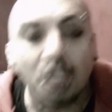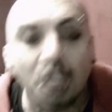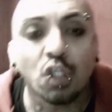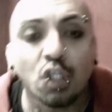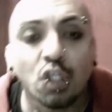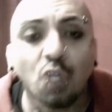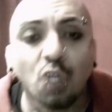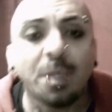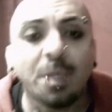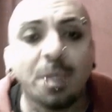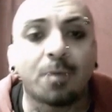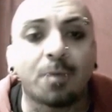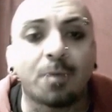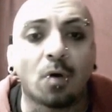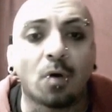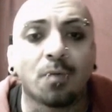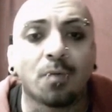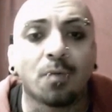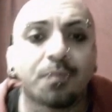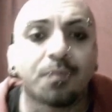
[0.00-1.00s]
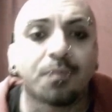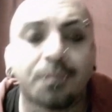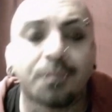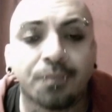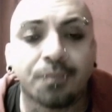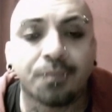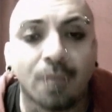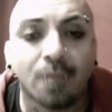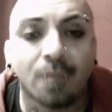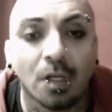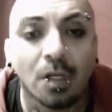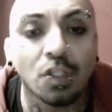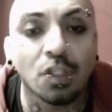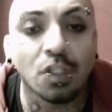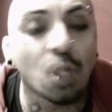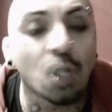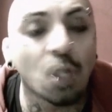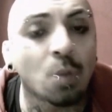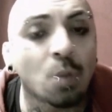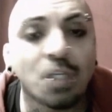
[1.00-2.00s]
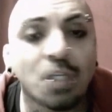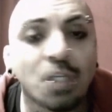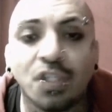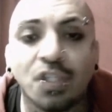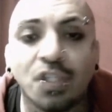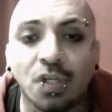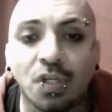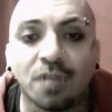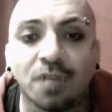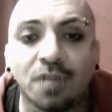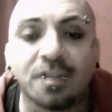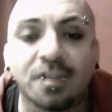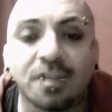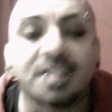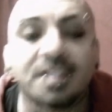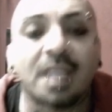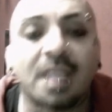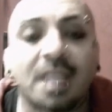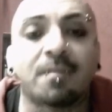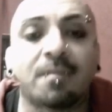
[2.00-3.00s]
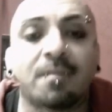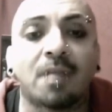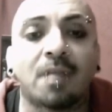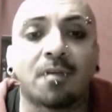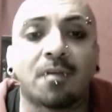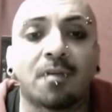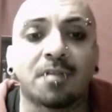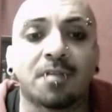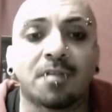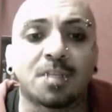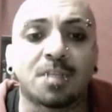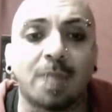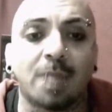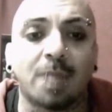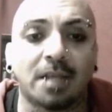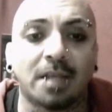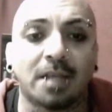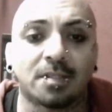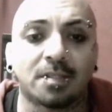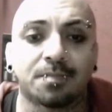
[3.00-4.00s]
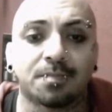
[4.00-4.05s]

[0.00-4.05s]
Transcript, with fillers: Two people don't deserve the same level of respect.